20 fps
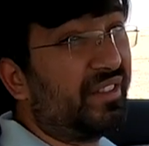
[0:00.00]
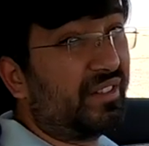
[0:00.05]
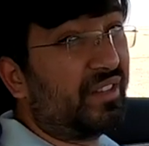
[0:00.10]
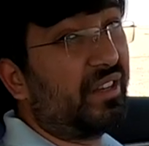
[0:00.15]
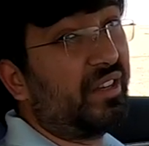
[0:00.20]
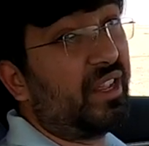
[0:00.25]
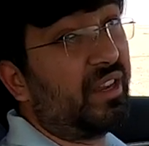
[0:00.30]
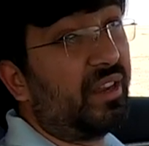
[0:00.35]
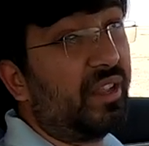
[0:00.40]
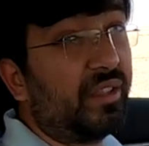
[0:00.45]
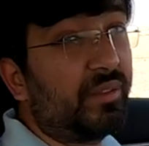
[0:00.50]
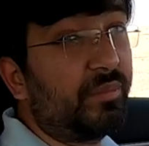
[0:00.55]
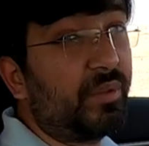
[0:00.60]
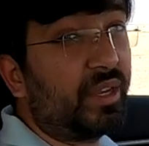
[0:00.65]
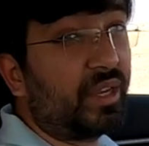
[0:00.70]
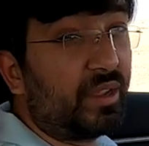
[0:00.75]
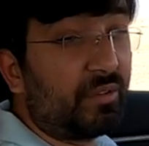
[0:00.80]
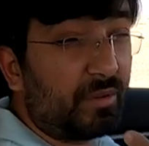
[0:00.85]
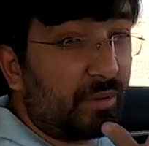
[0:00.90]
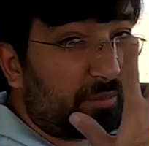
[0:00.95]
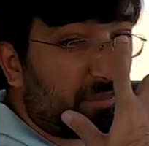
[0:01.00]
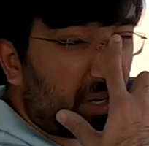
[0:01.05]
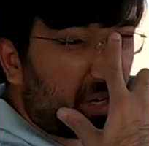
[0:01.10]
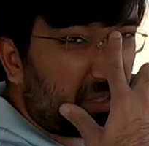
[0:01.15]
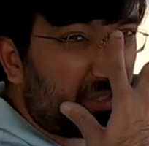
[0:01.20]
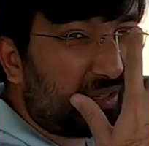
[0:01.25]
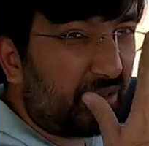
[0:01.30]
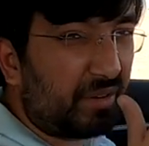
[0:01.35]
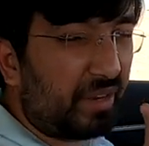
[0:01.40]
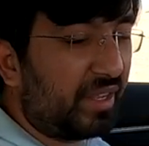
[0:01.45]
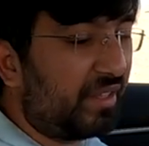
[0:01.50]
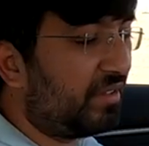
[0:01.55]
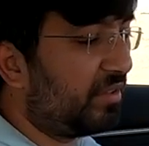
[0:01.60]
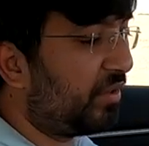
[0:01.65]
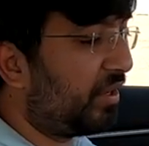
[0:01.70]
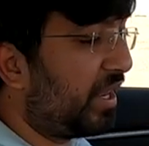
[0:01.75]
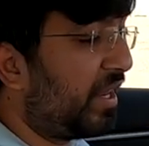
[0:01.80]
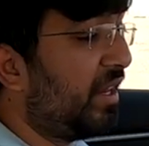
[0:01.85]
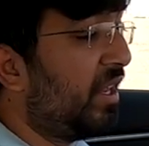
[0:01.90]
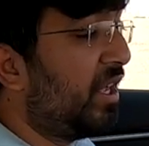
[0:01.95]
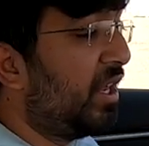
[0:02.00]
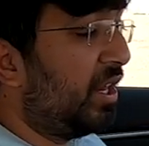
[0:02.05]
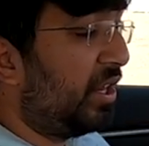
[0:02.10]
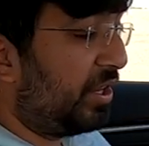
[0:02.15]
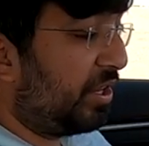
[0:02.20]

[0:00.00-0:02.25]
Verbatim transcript: extra that has been given, but otherwise you get